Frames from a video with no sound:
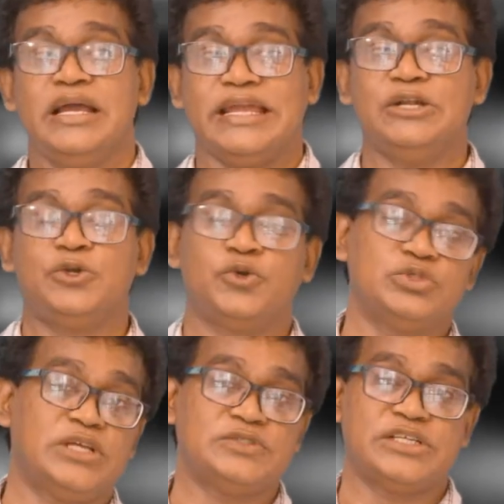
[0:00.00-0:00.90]
in
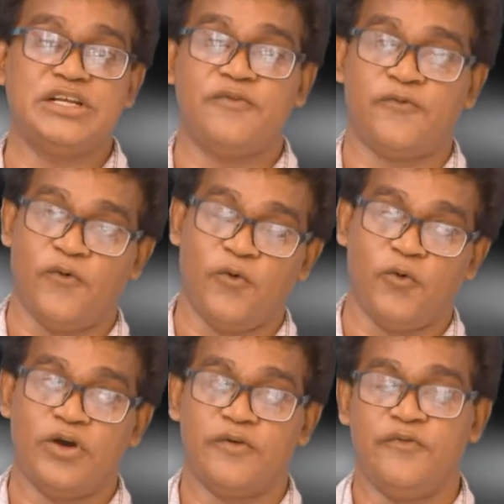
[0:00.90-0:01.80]

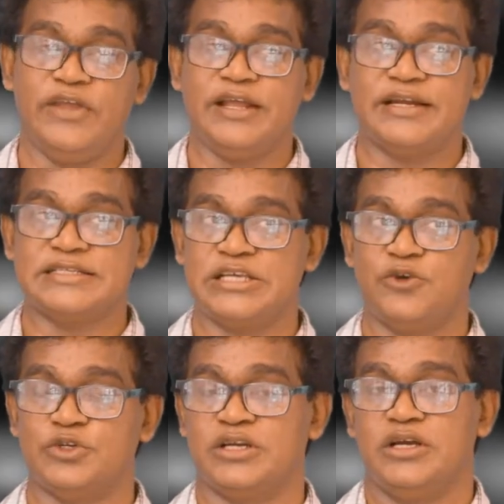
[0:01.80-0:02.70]
2004 we
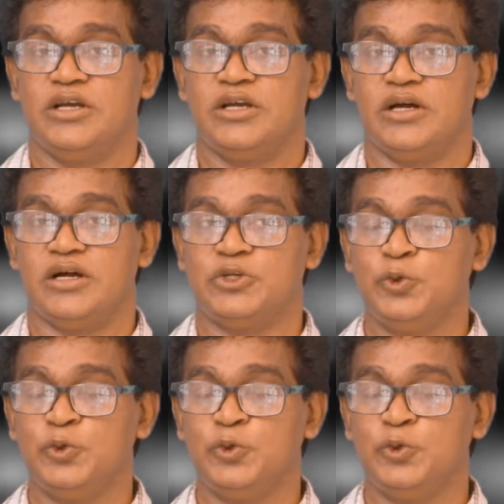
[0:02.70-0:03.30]
received uh,